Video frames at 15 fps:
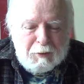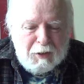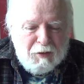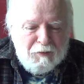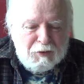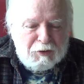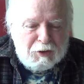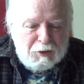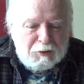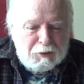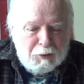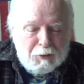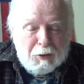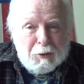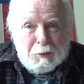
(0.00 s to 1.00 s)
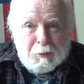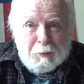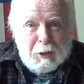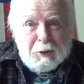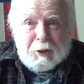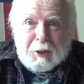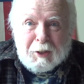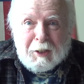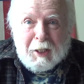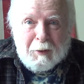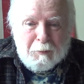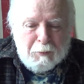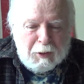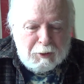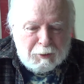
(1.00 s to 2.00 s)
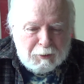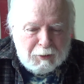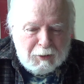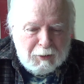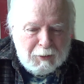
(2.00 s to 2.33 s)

the deficit so that the rich can get richer?